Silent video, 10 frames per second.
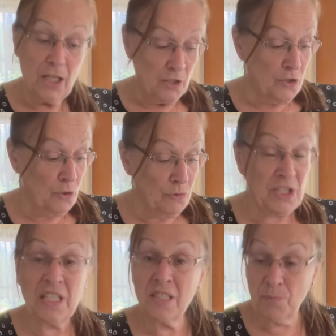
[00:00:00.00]
Two
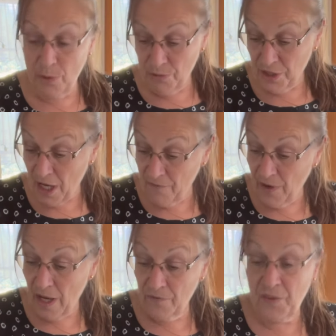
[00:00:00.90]
teaspoons of
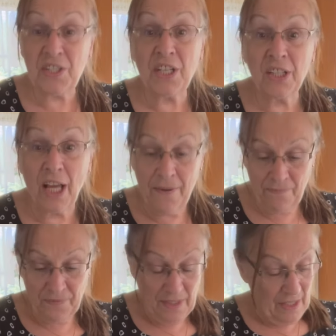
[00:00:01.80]
vanilla,
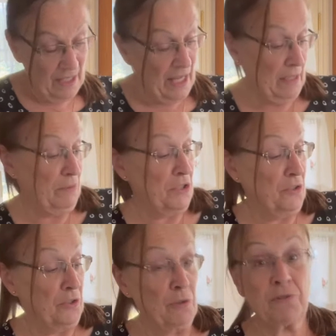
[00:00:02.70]
and I'm still
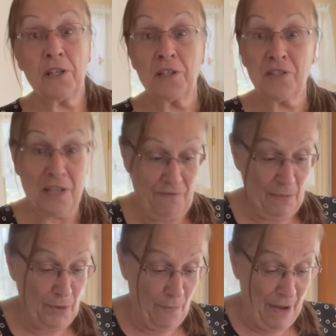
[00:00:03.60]
using the stuff I
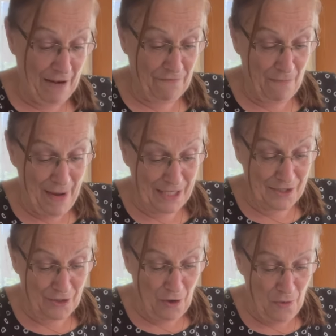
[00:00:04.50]
brought back from
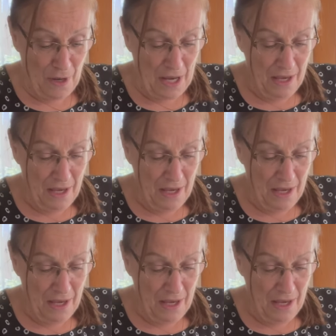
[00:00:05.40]
Mexico.